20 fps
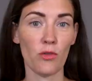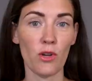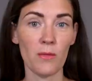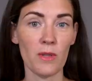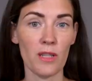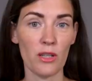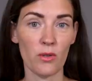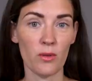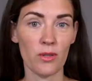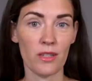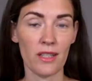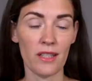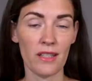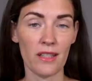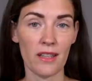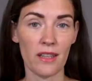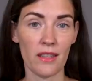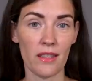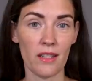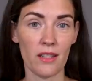probably
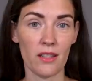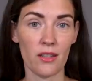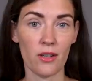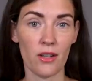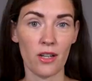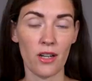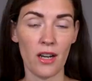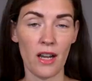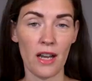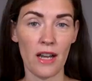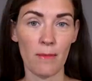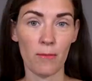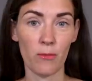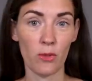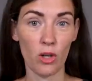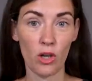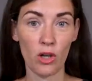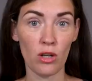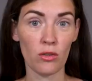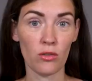noticed that this year
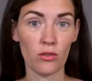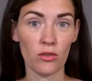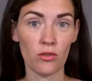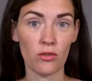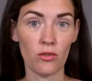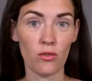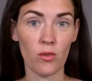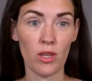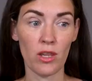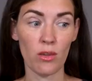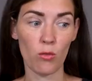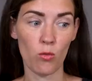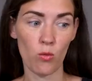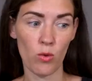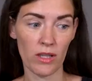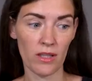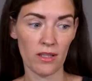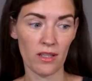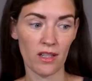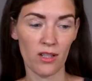I'm not doing a
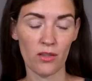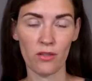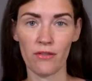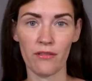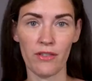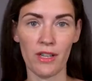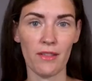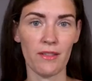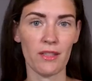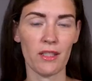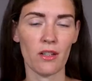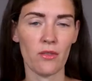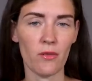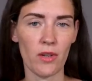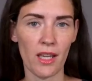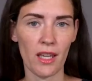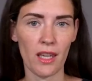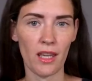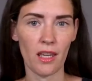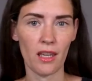1-star to 5-star
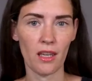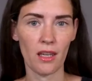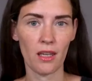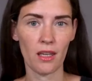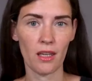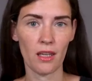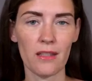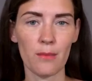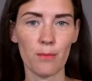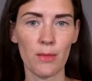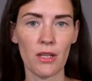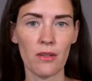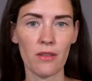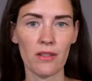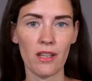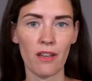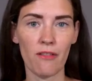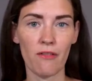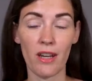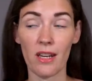ranking. It's
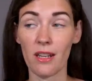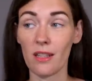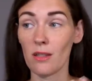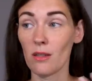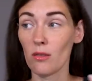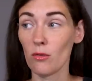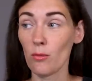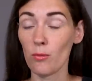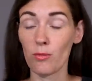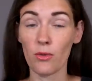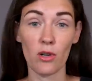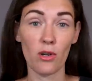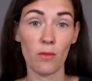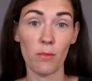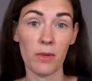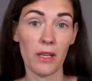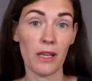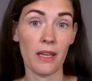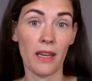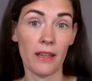because I find it super
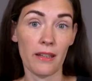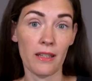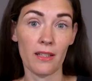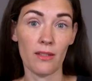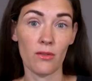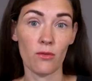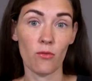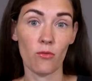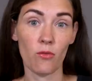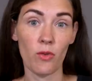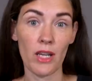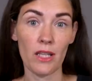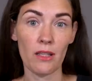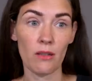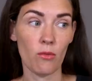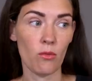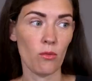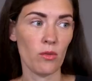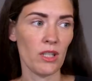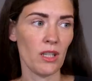complicated to
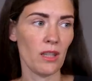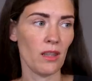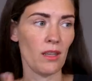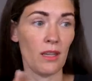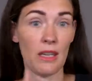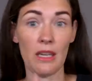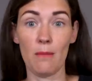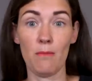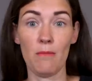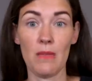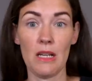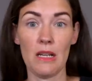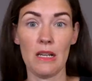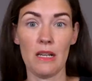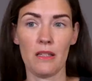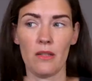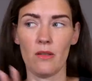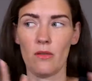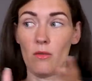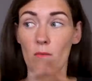rate who did the
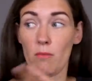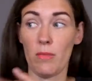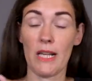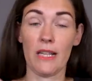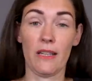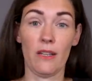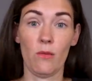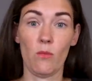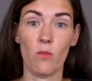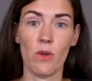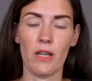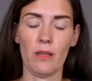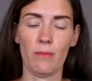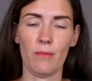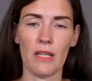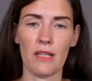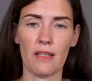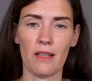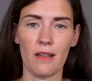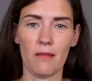camellias or the black and
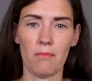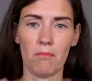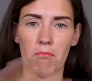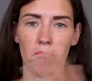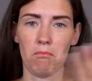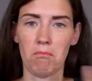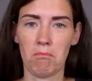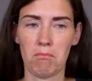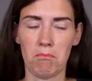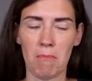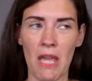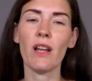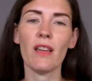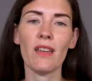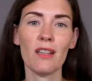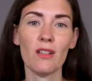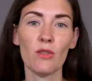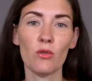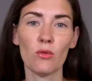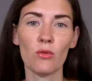white better. What I
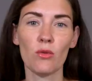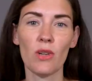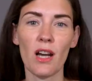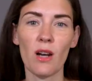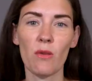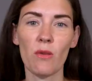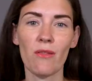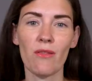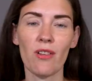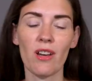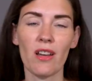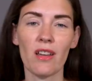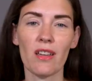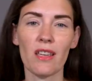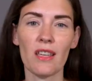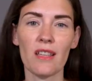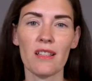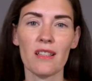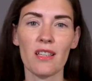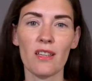can do, however,
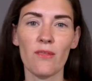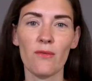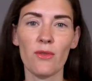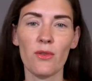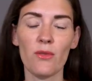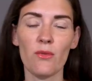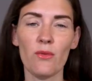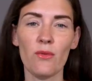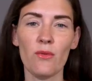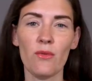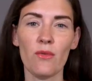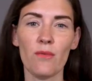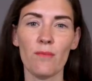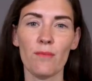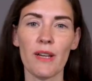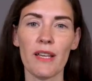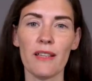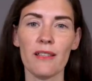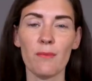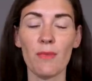is give you
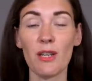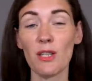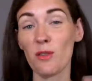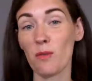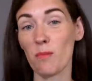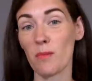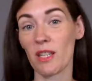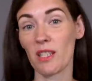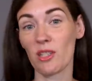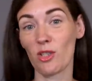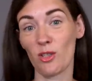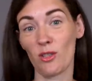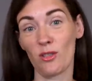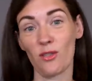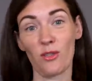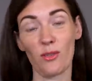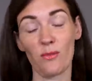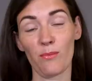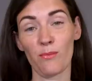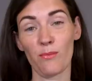my special
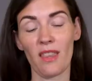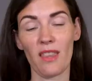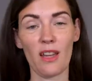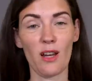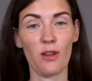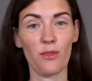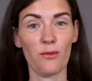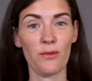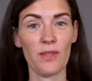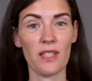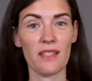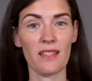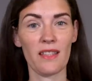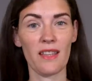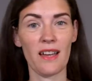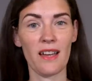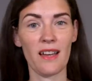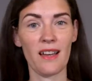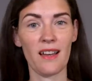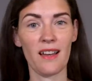mentions. The outfits
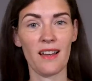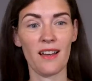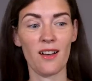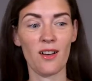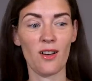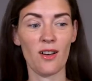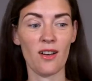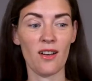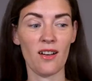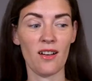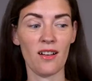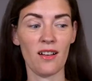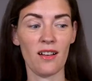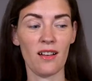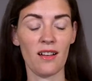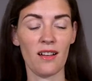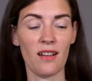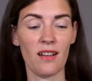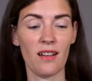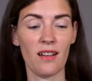that are